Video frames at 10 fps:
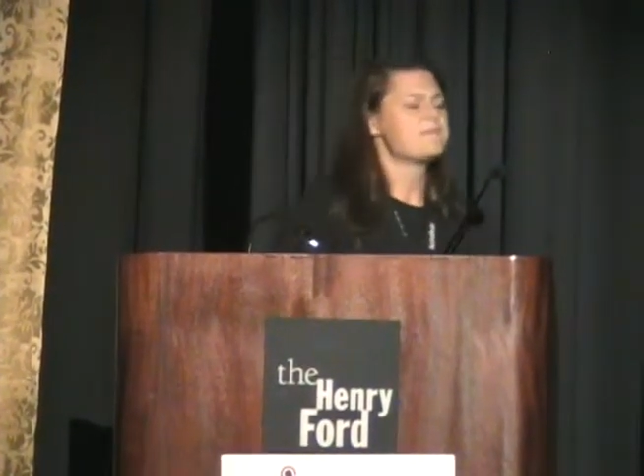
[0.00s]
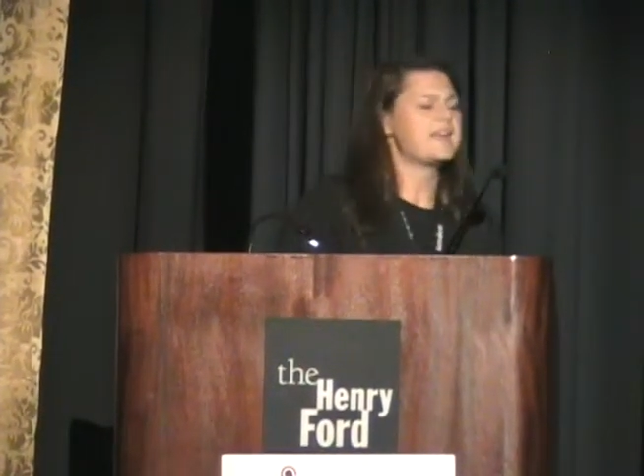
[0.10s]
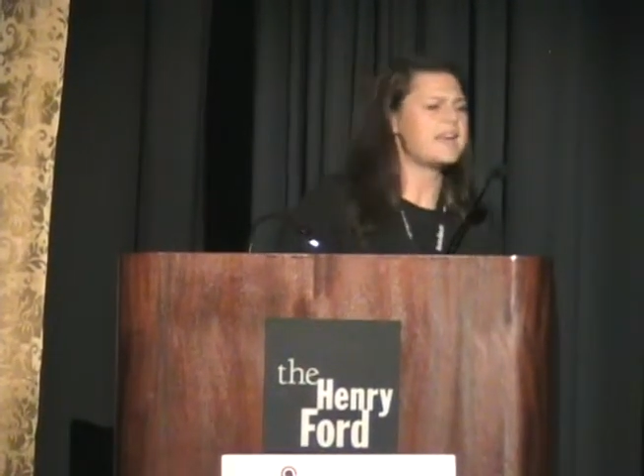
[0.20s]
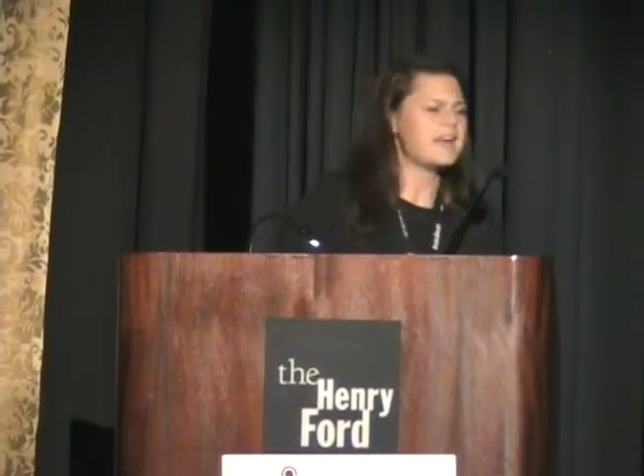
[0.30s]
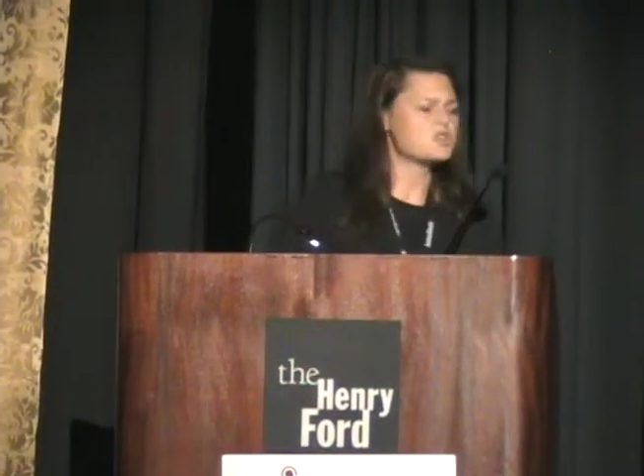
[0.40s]

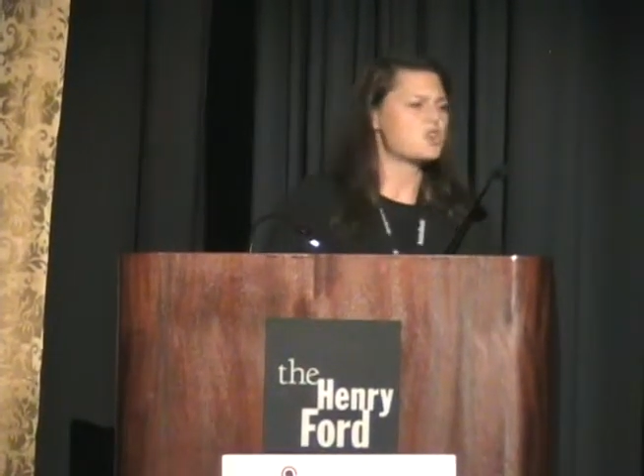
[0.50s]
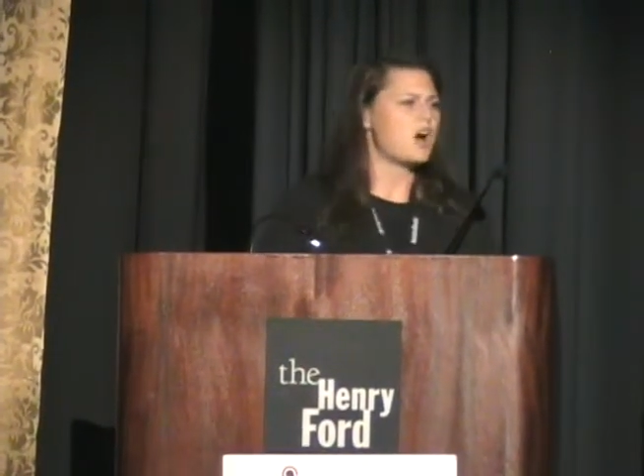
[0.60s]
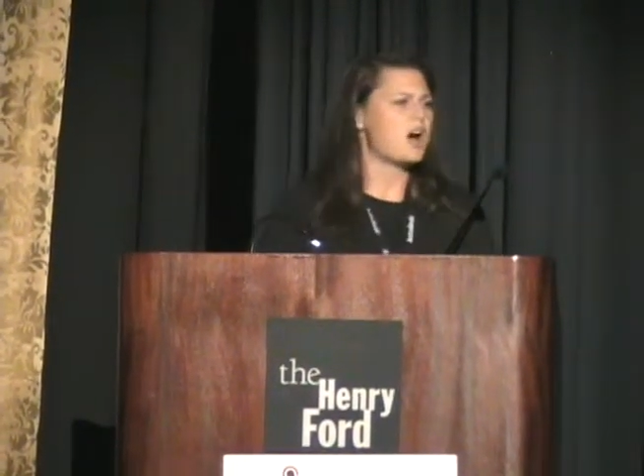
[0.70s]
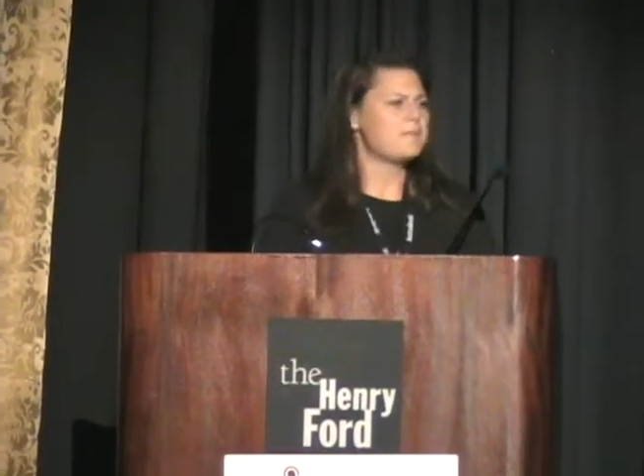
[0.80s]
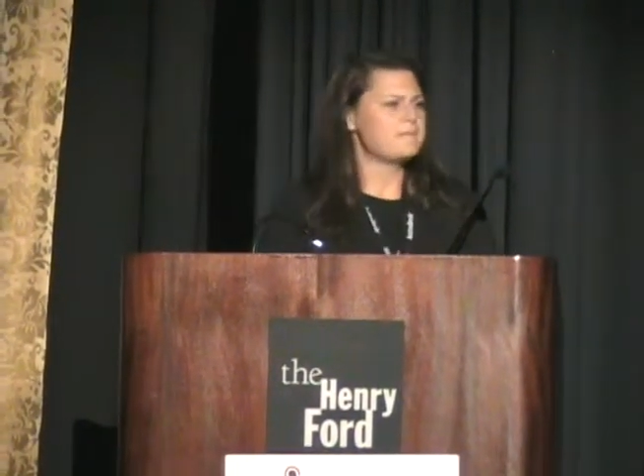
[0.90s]
they can't
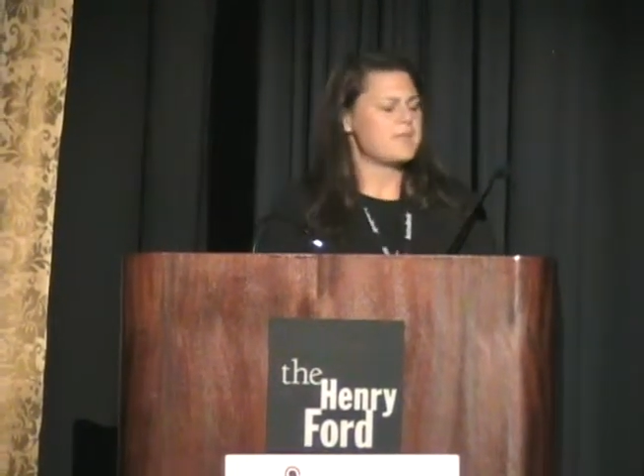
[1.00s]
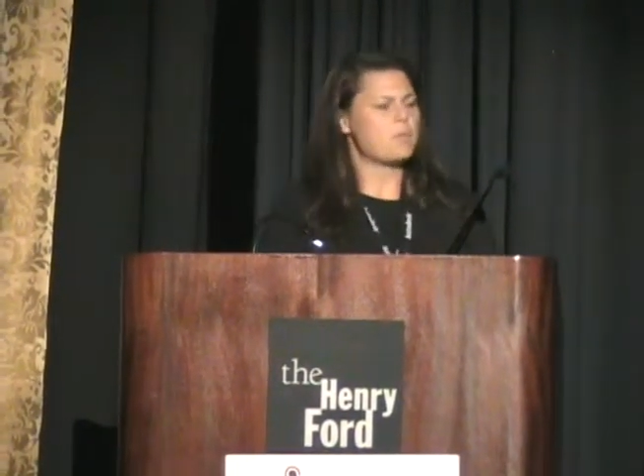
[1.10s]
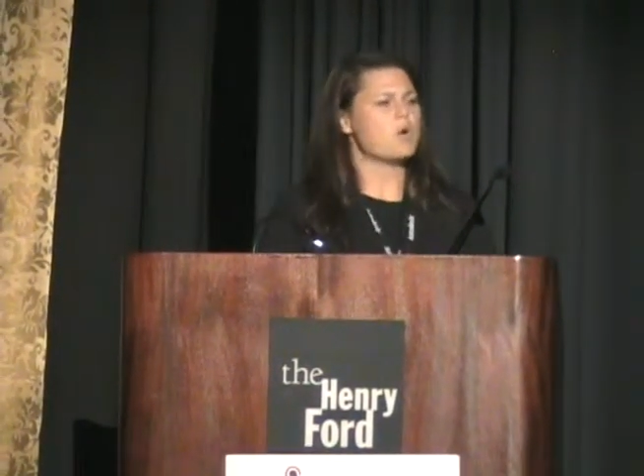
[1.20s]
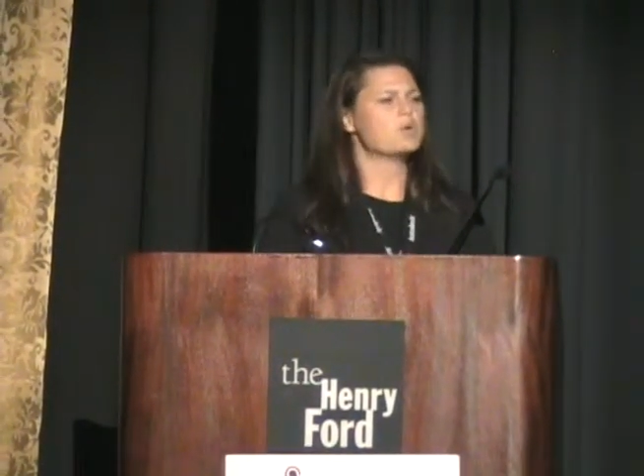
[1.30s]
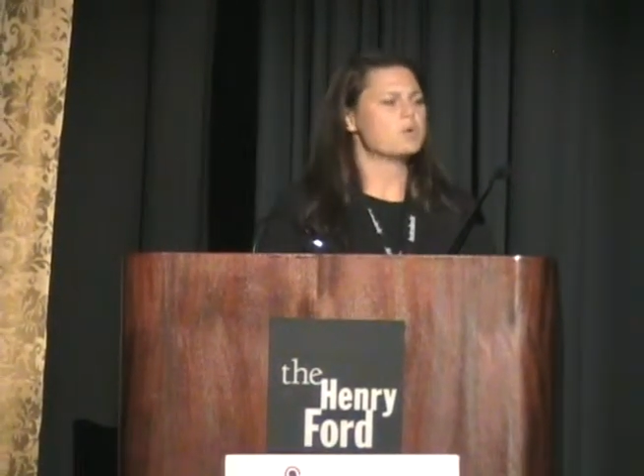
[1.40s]
draw, they
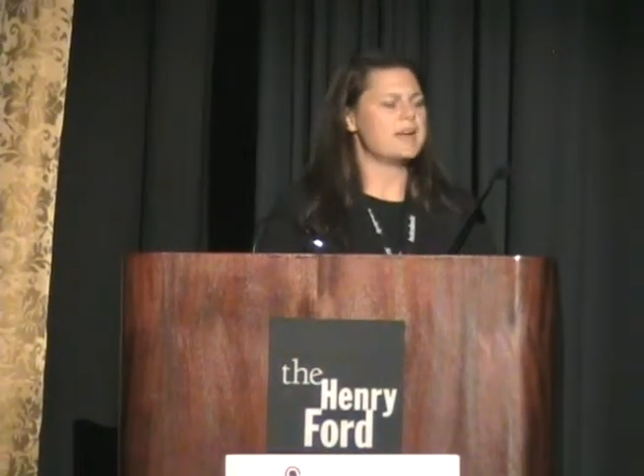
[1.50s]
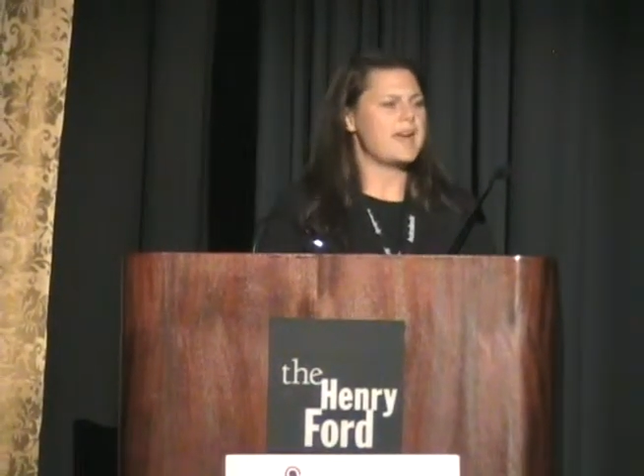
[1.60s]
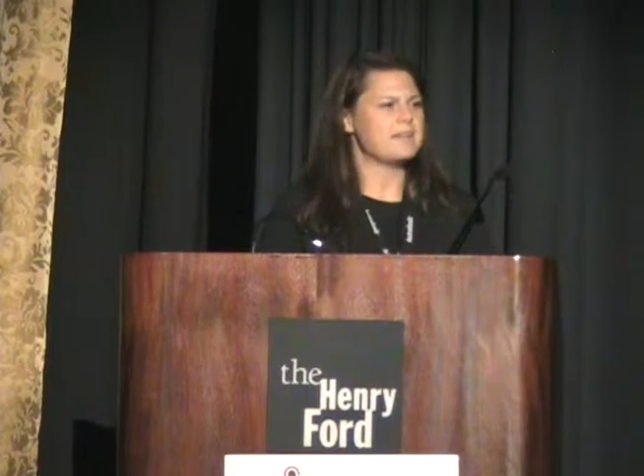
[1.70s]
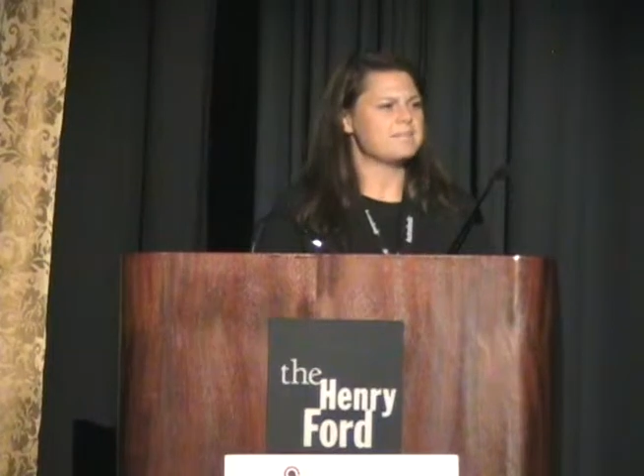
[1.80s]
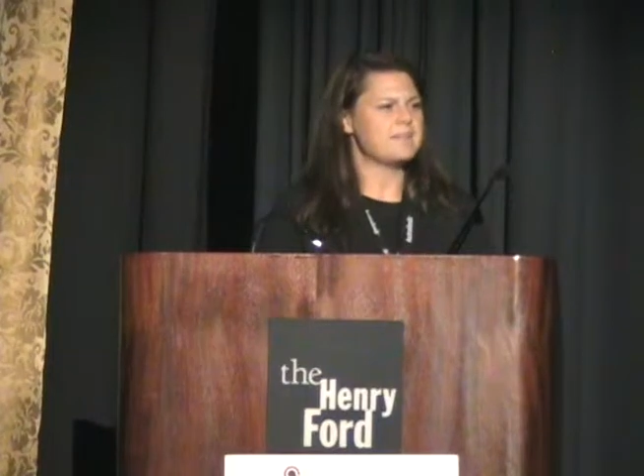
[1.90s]
won't
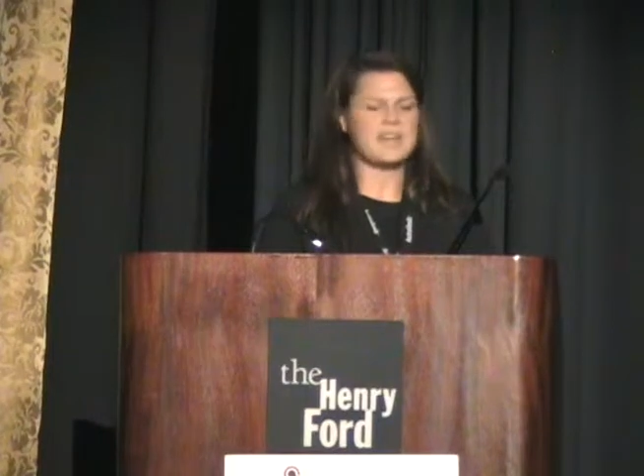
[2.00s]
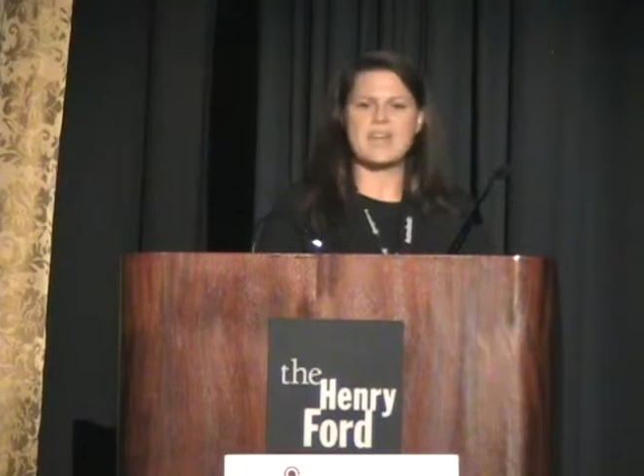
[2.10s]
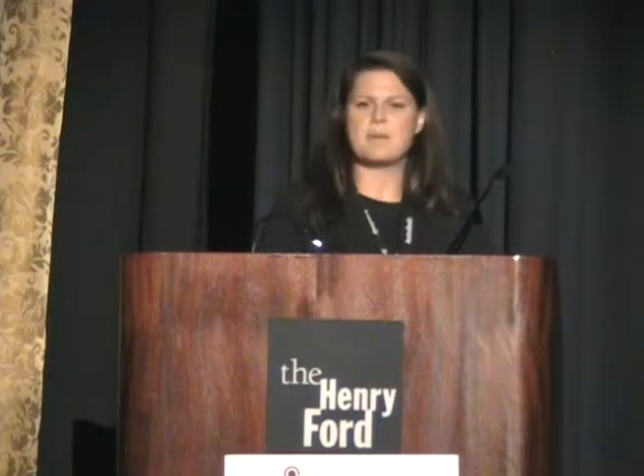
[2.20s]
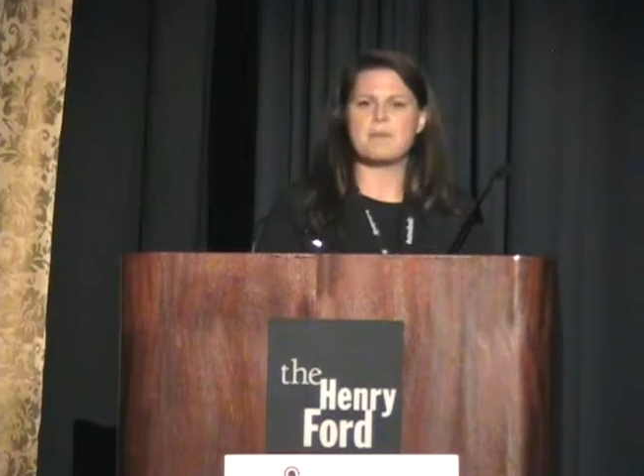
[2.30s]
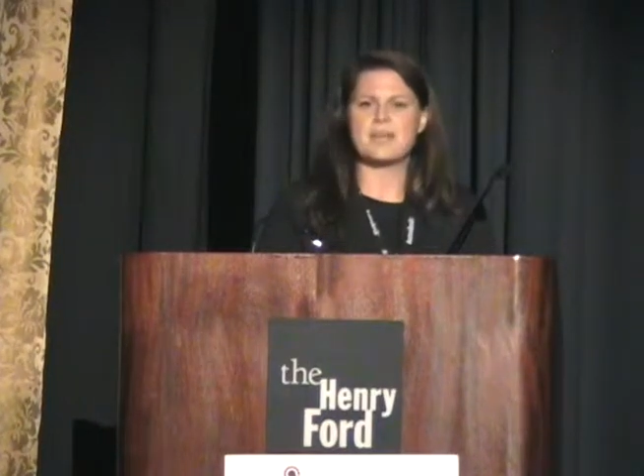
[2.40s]
create, they
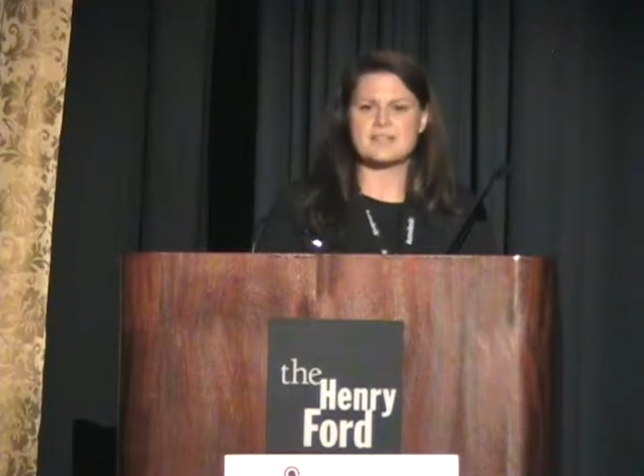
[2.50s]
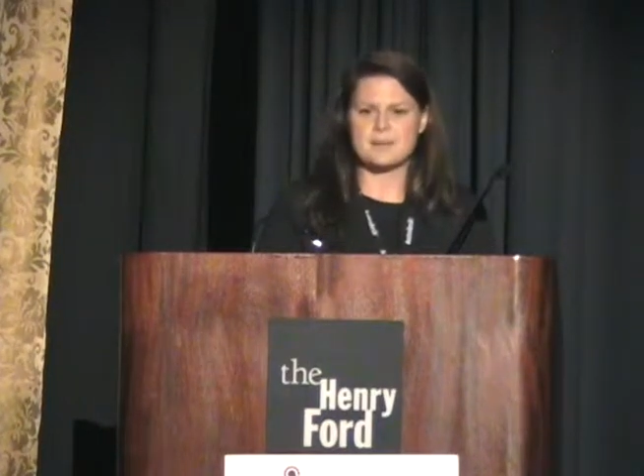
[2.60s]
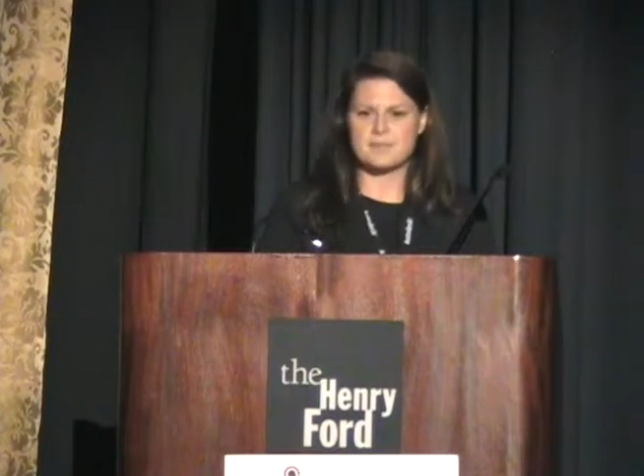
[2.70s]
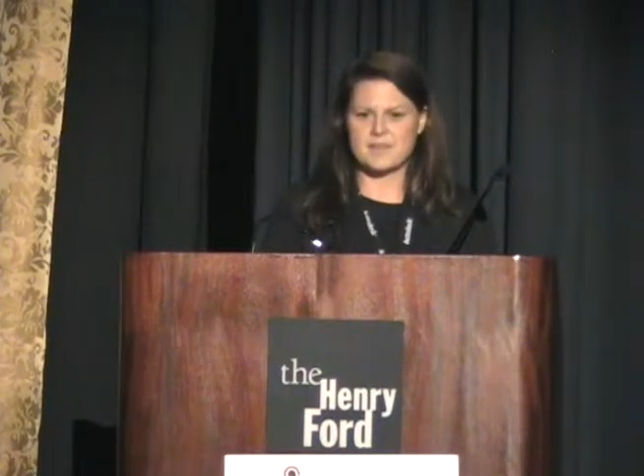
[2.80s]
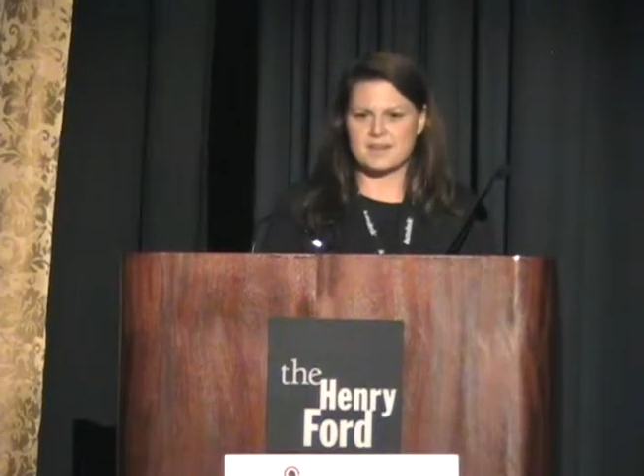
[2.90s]
can't make
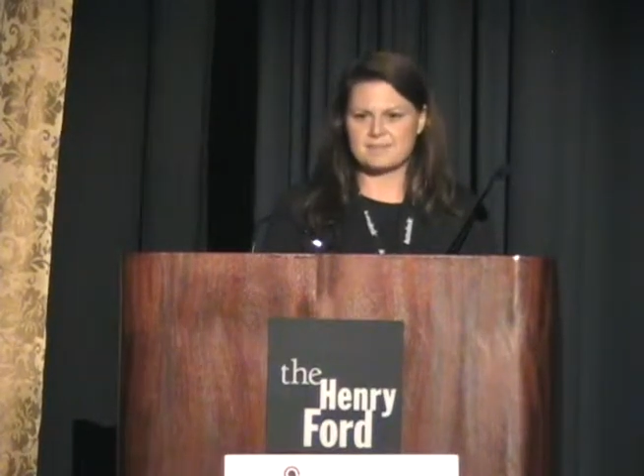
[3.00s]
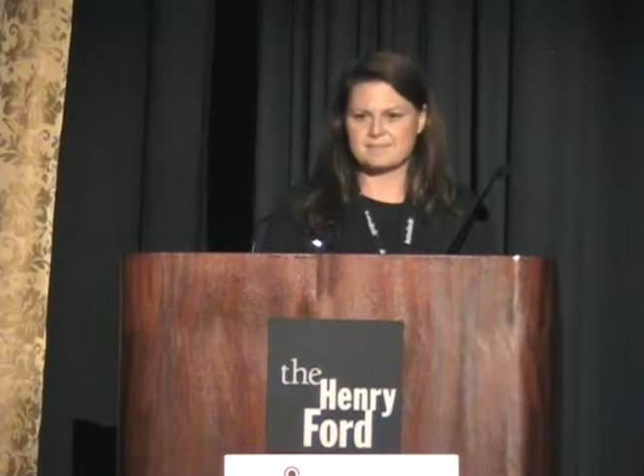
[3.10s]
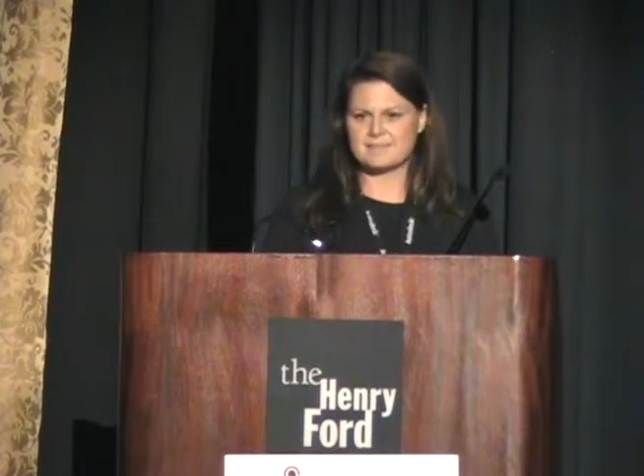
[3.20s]
something.